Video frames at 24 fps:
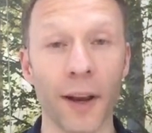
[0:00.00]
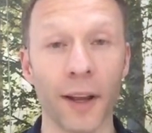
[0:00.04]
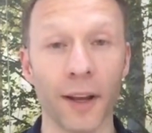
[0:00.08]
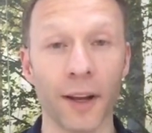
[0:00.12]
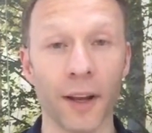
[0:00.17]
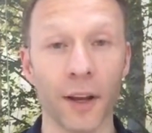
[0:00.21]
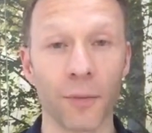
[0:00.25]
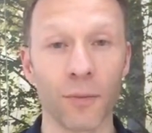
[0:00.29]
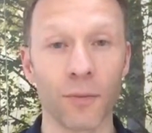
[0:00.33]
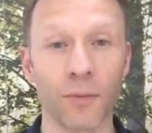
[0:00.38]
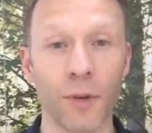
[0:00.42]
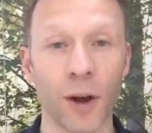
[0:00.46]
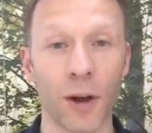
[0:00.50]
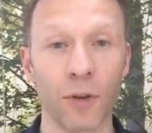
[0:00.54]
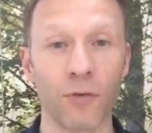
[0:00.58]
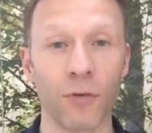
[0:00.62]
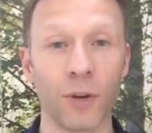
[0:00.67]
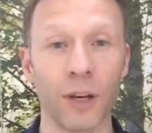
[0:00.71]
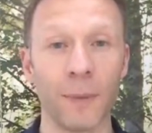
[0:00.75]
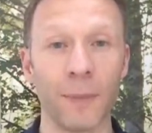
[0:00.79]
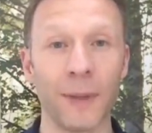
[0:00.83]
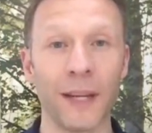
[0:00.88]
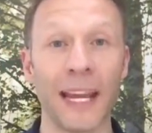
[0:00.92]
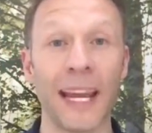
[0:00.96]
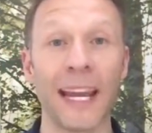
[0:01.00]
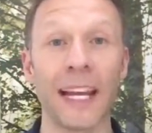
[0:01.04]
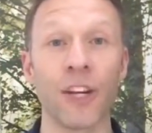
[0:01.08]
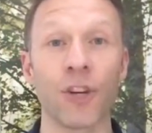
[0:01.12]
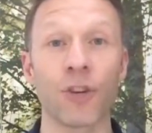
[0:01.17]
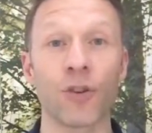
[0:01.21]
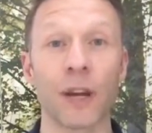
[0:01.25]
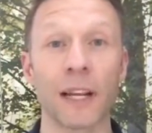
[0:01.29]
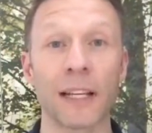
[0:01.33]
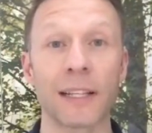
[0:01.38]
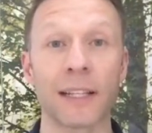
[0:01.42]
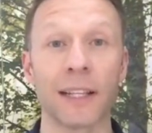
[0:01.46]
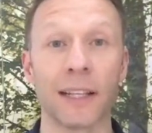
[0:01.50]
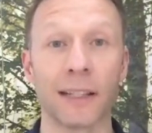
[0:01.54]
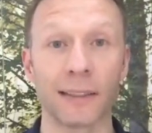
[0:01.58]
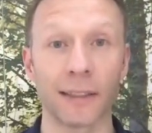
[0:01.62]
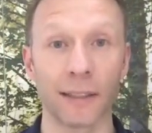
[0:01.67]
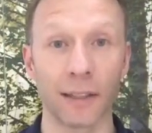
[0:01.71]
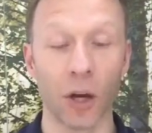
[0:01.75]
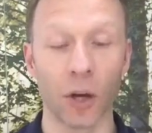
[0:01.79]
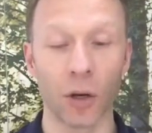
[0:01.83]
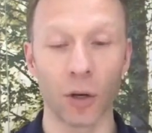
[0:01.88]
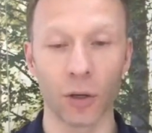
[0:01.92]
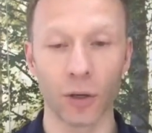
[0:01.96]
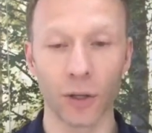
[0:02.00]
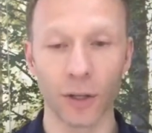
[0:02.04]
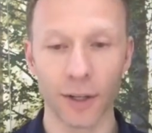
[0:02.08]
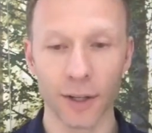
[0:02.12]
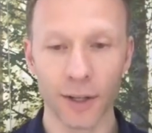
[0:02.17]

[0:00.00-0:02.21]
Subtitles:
it. I'd really be interested to know.